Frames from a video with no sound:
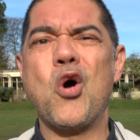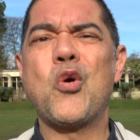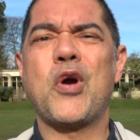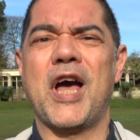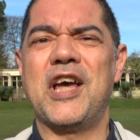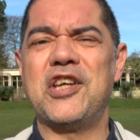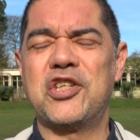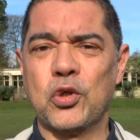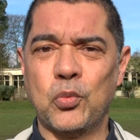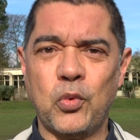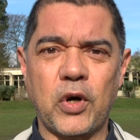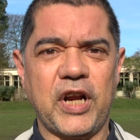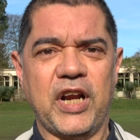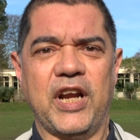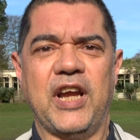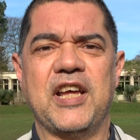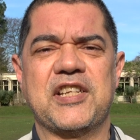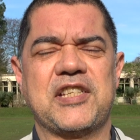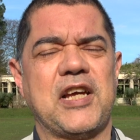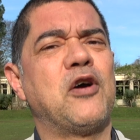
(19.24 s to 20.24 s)
Okay, so what
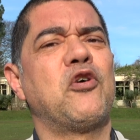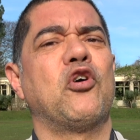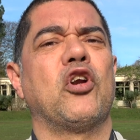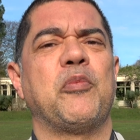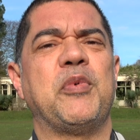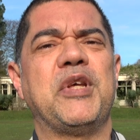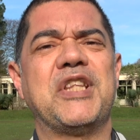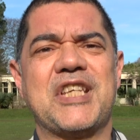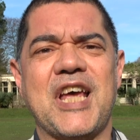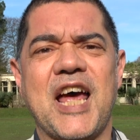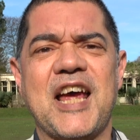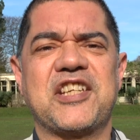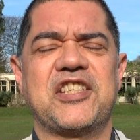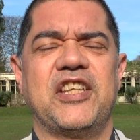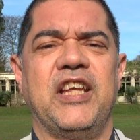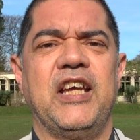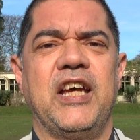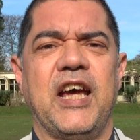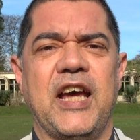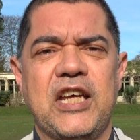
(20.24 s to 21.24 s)
it is, I'm going to be
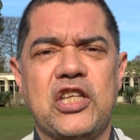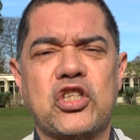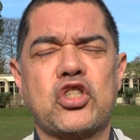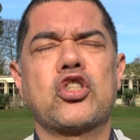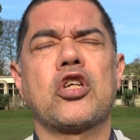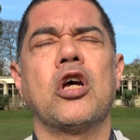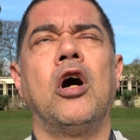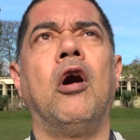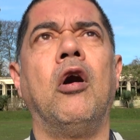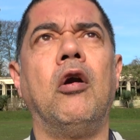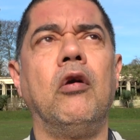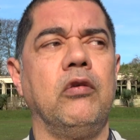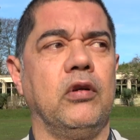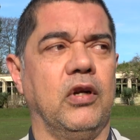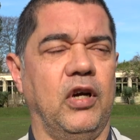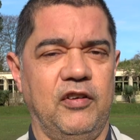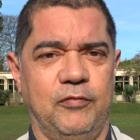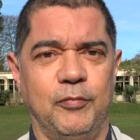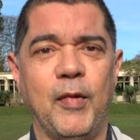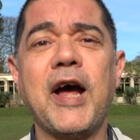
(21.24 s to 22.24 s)
testing a ton
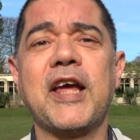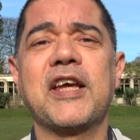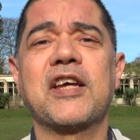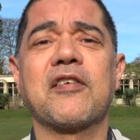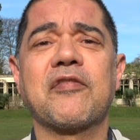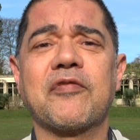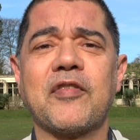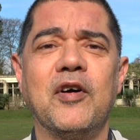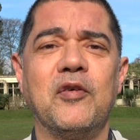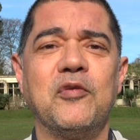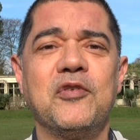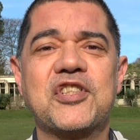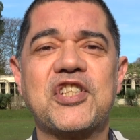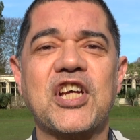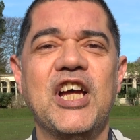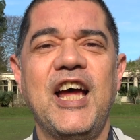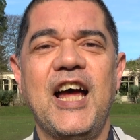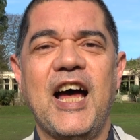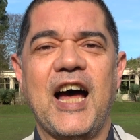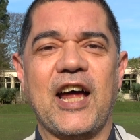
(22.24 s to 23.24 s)
of microphones
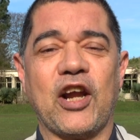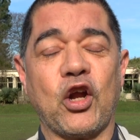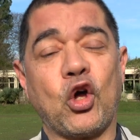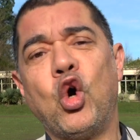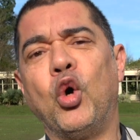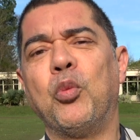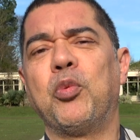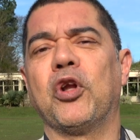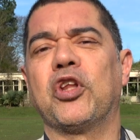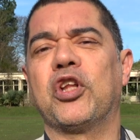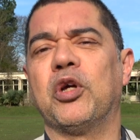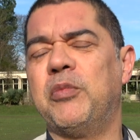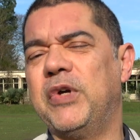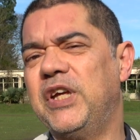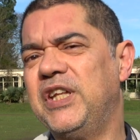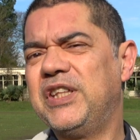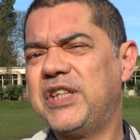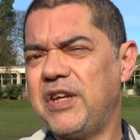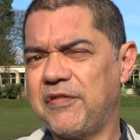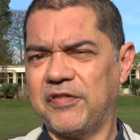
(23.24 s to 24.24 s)
and a couple of them
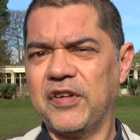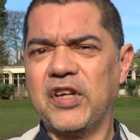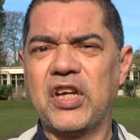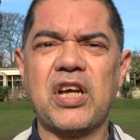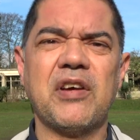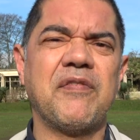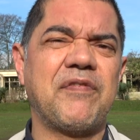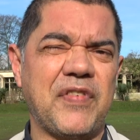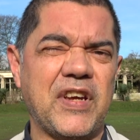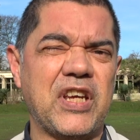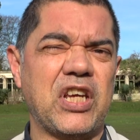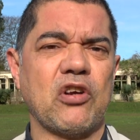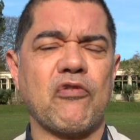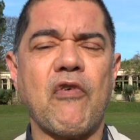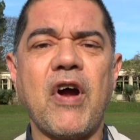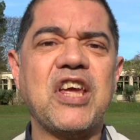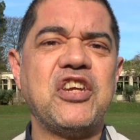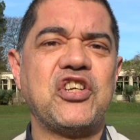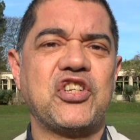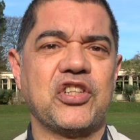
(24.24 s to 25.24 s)
in different
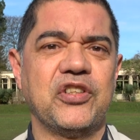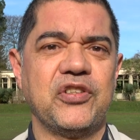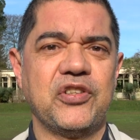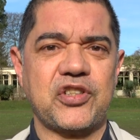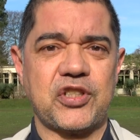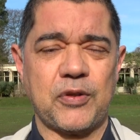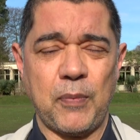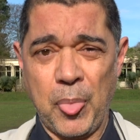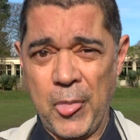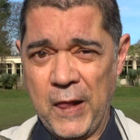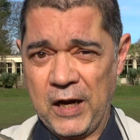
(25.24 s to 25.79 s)
configurations.